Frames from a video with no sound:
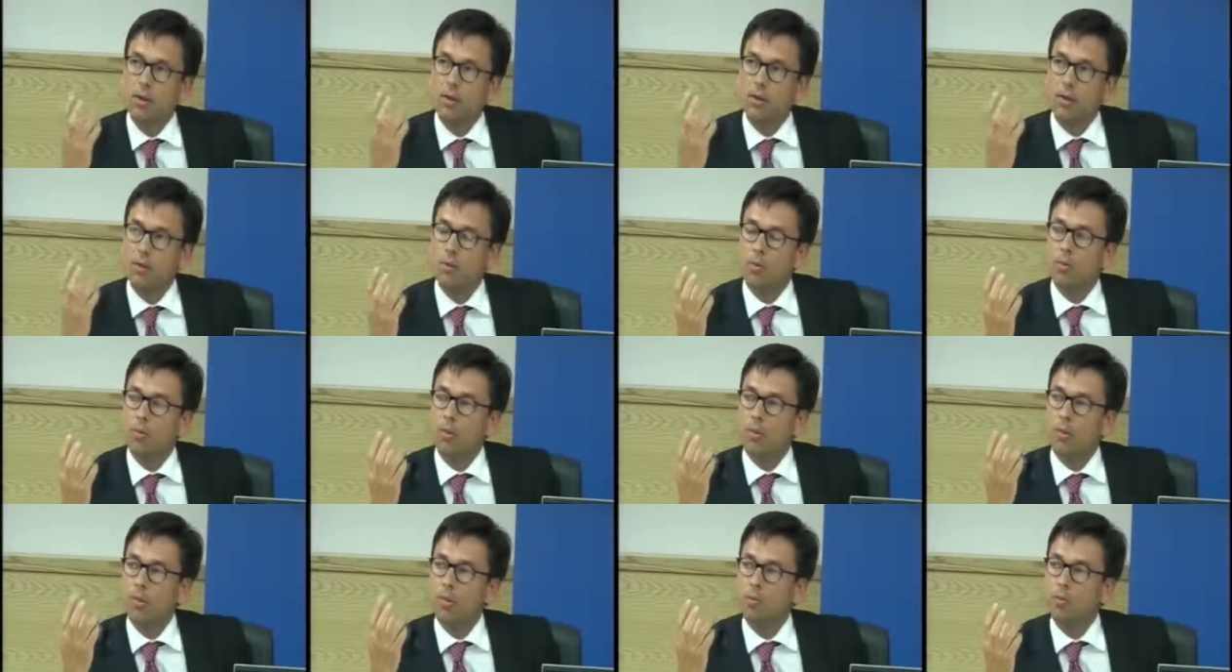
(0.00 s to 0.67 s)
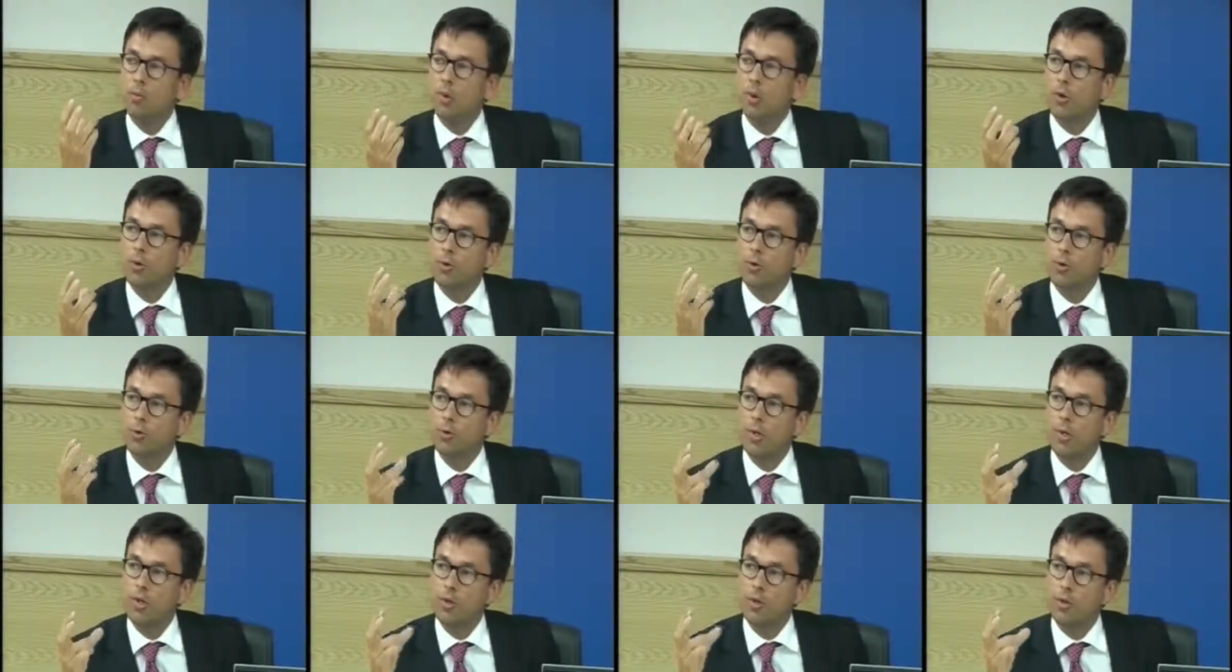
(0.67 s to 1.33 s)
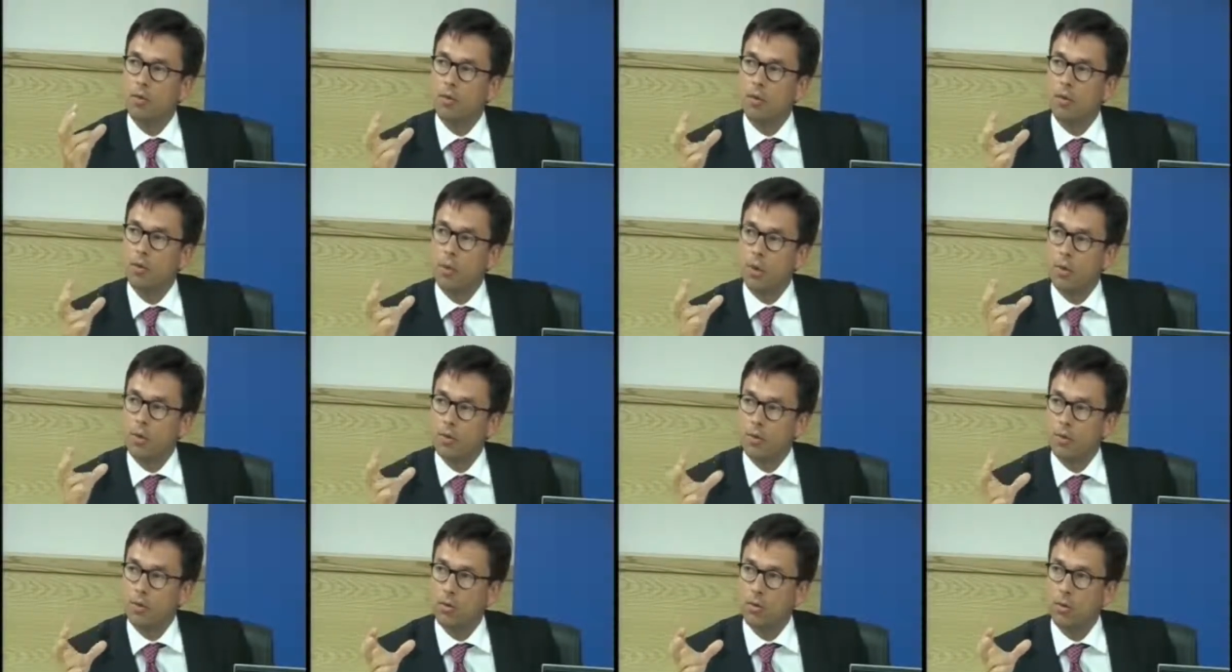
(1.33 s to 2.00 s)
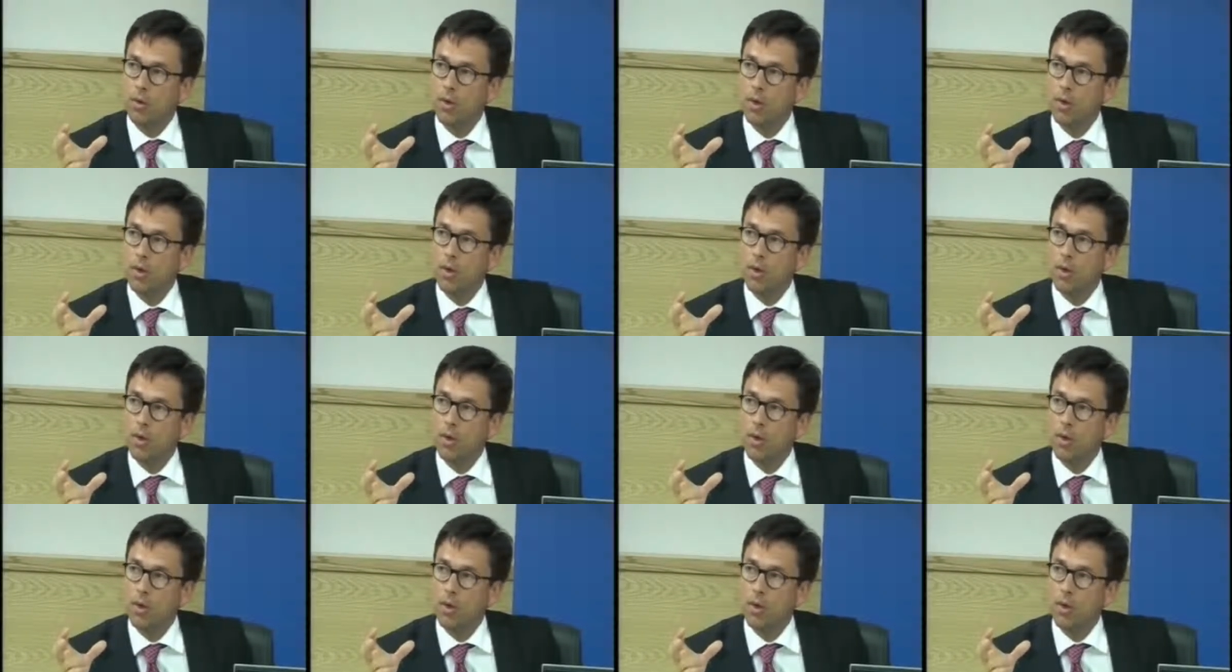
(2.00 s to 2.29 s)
the most important piece of the puzzle,